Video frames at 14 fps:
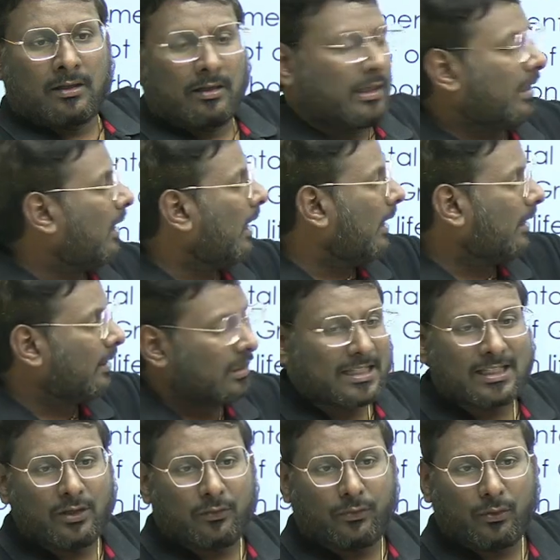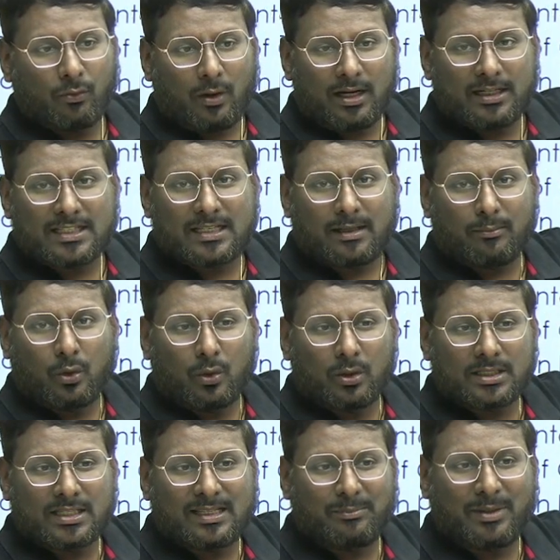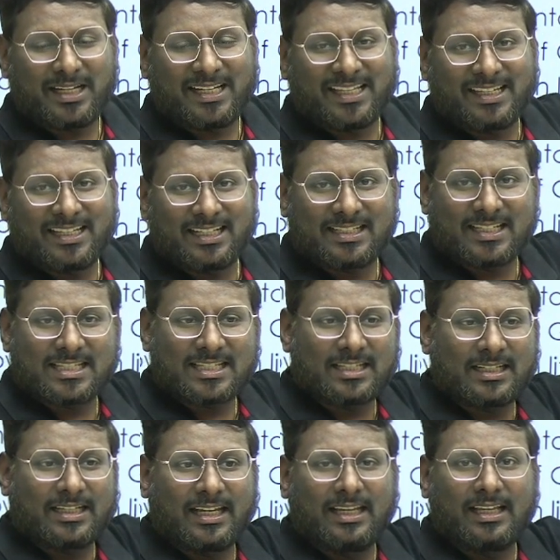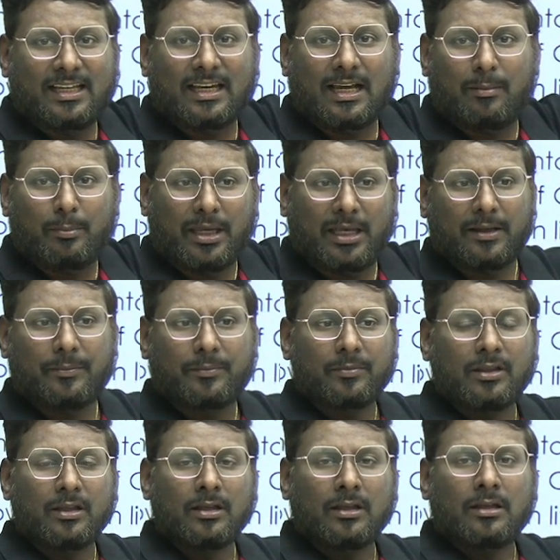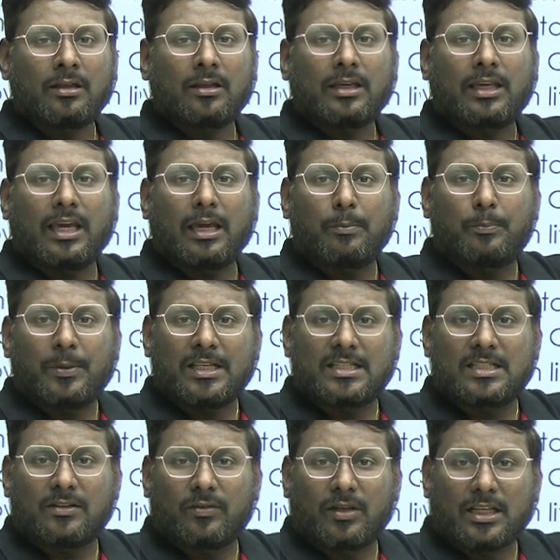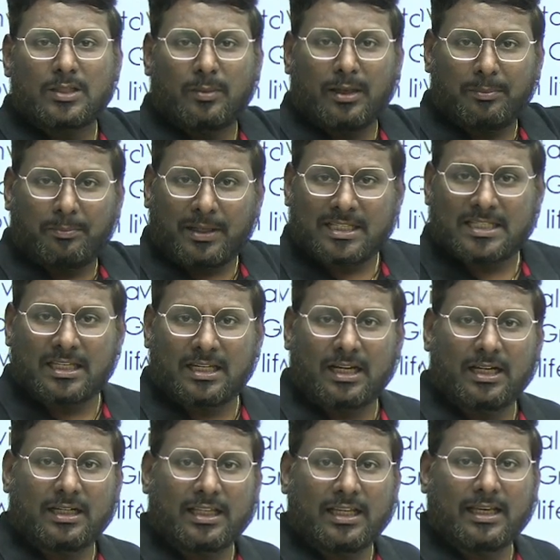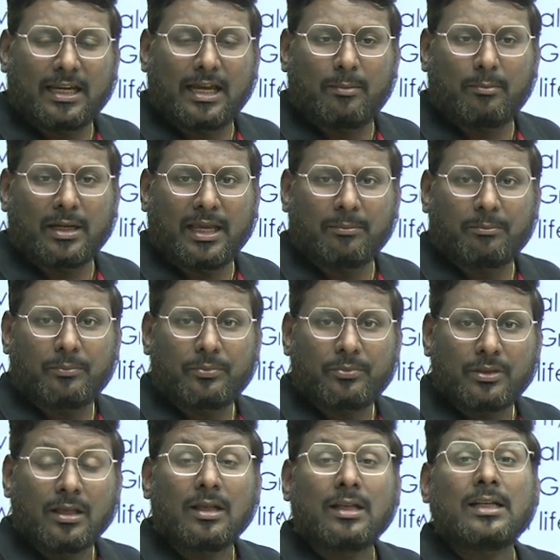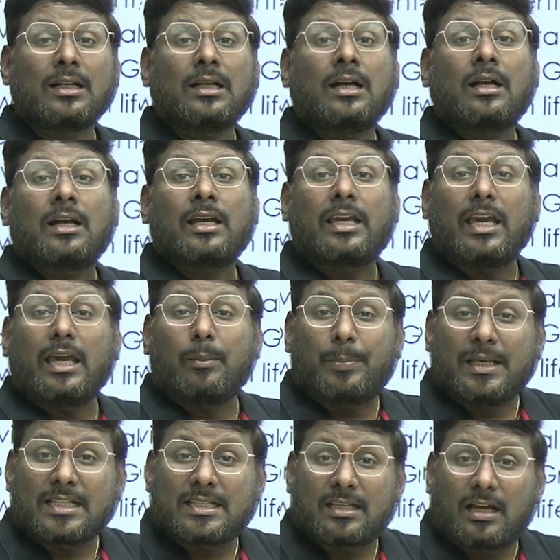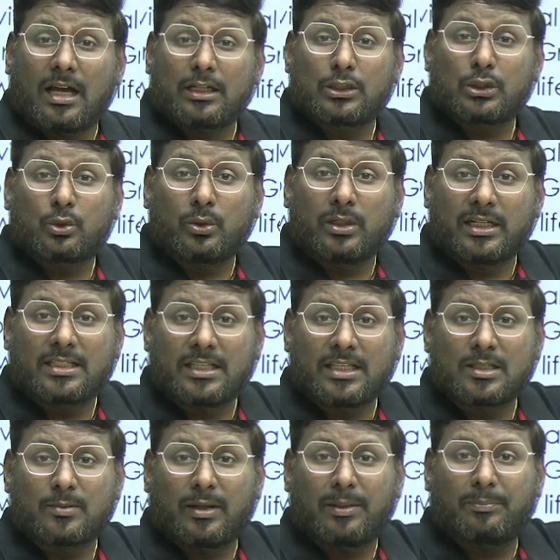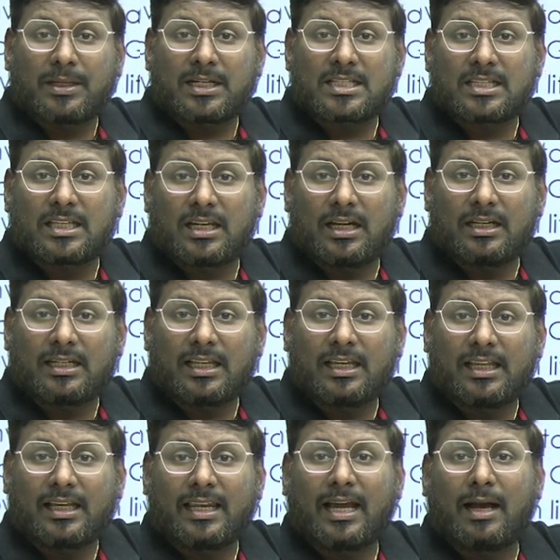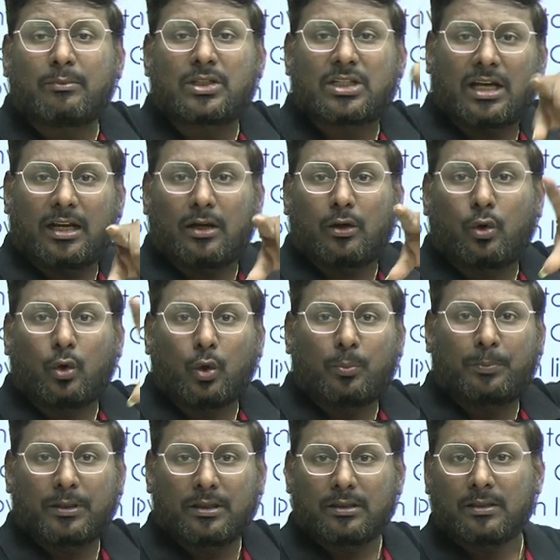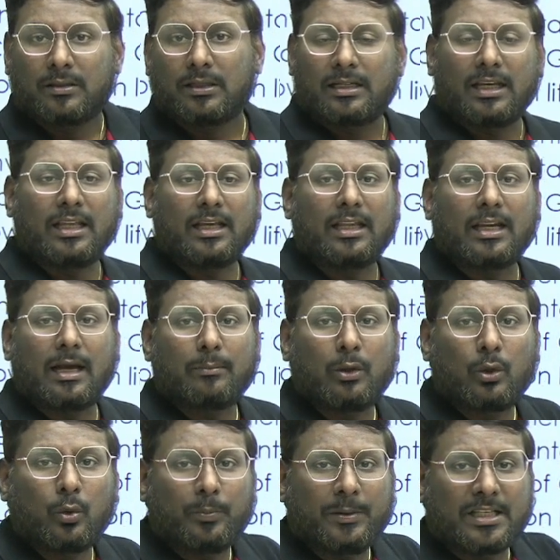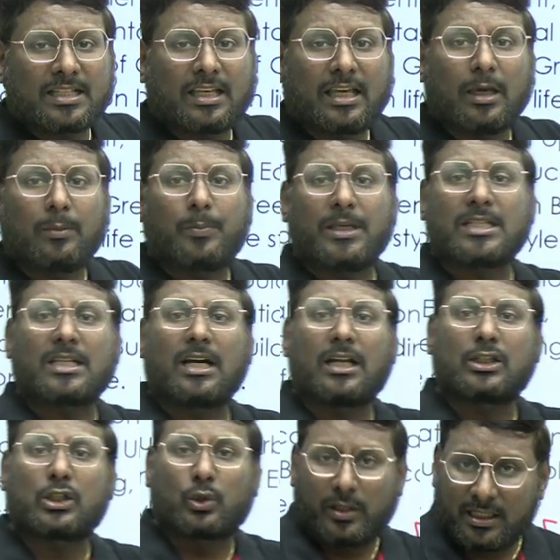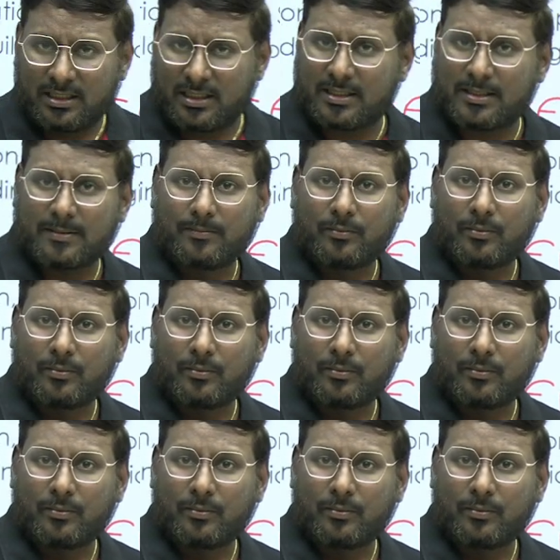regarding this, if you want some notes, some material, just telegram me. KP Civil is my personal telegram name. KP Sir Students is my personal telegram channel group. Telegram group is KP Sir Students.